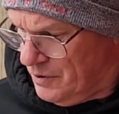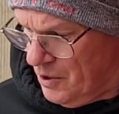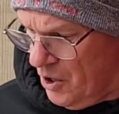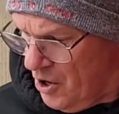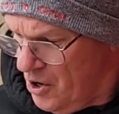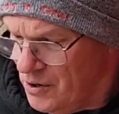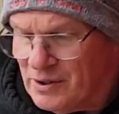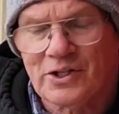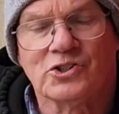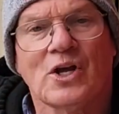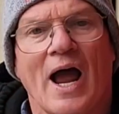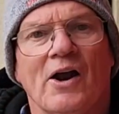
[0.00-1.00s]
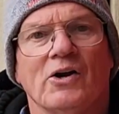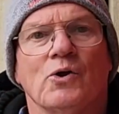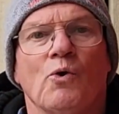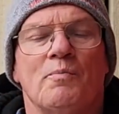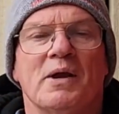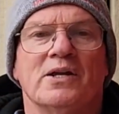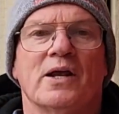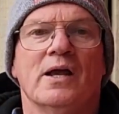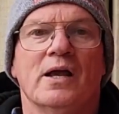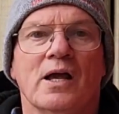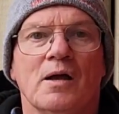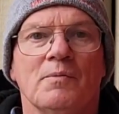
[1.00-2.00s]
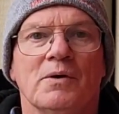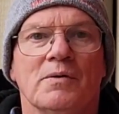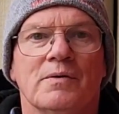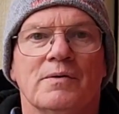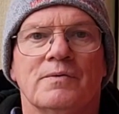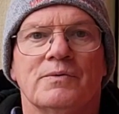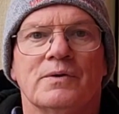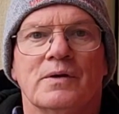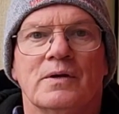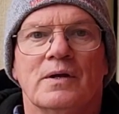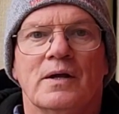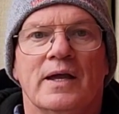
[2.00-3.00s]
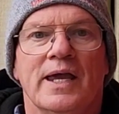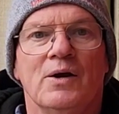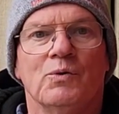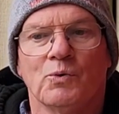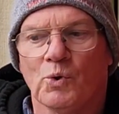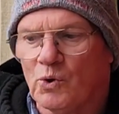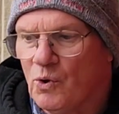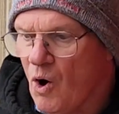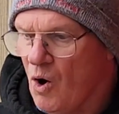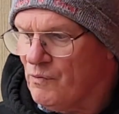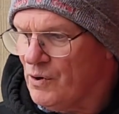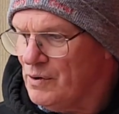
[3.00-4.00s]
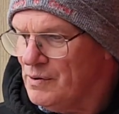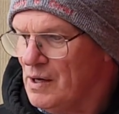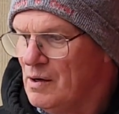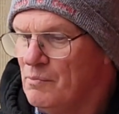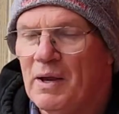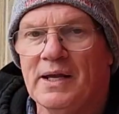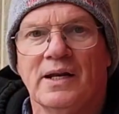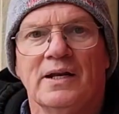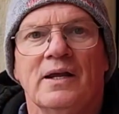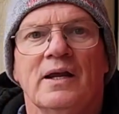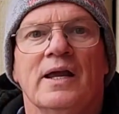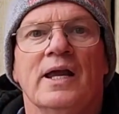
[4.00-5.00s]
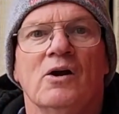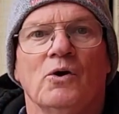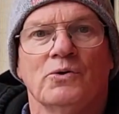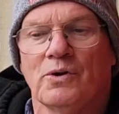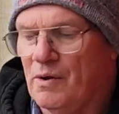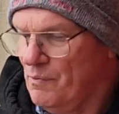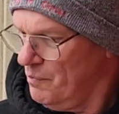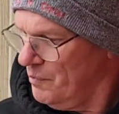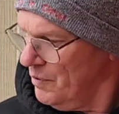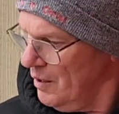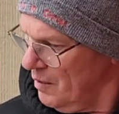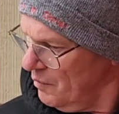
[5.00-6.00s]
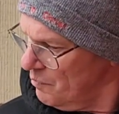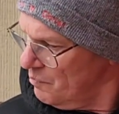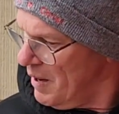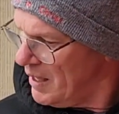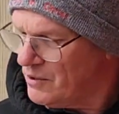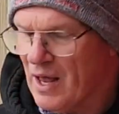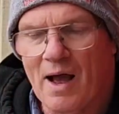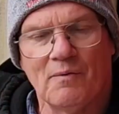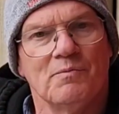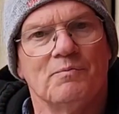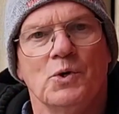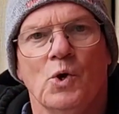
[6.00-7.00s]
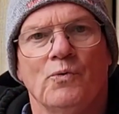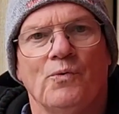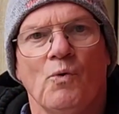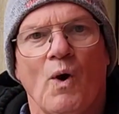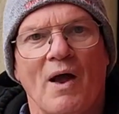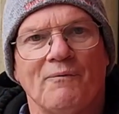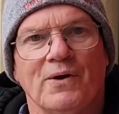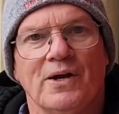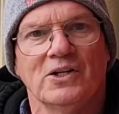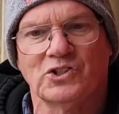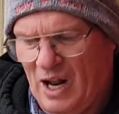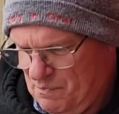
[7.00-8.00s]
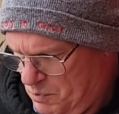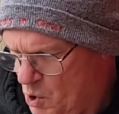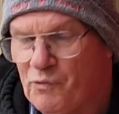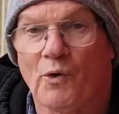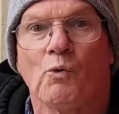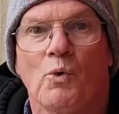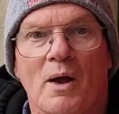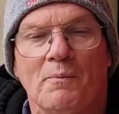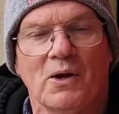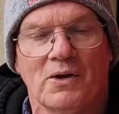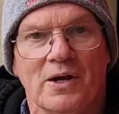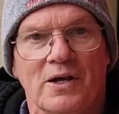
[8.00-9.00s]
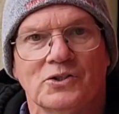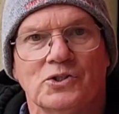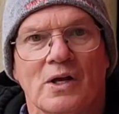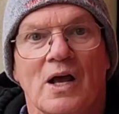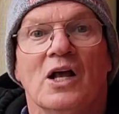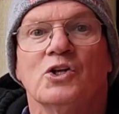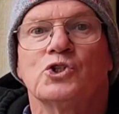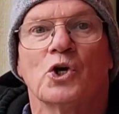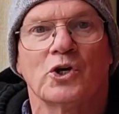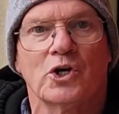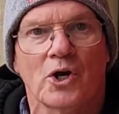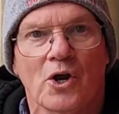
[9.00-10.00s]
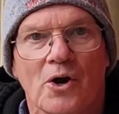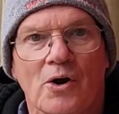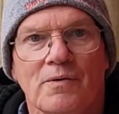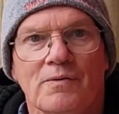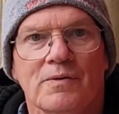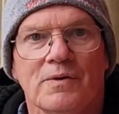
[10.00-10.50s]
Her desire would be to him. He will rule over, meaning he'll make that beautiful wife of his, that beautiful rib of his, secure,